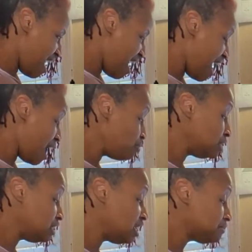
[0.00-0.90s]
I
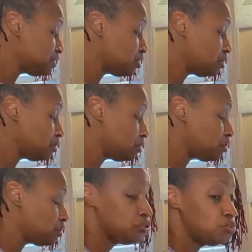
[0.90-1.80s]
would love to go
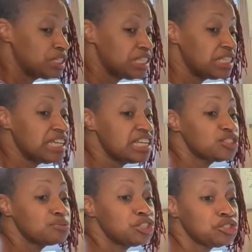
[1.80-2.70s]
to one of
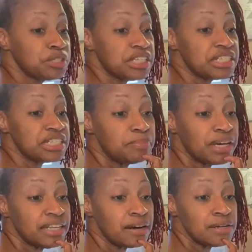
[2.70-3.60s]
Lynn's retreats,
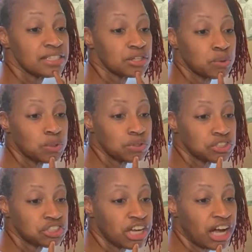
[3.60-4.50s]
but there is a quilt
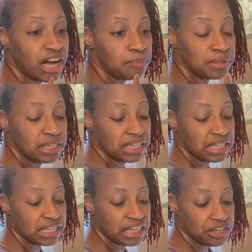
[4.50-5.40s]
shop
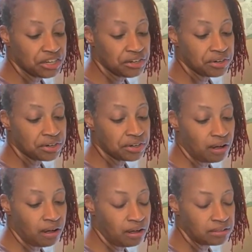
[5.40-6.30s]
here
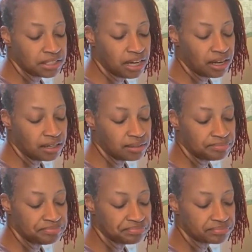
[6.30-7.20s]
called
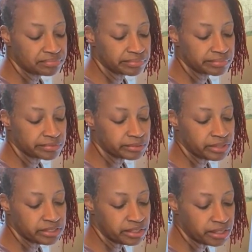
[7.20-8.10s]
what
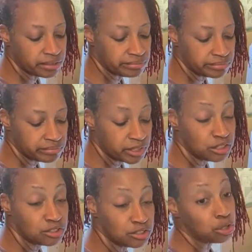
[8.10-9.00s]
is their name?
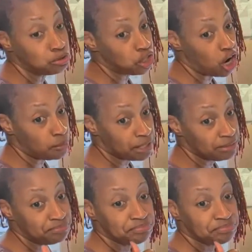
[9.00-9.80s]
So Charming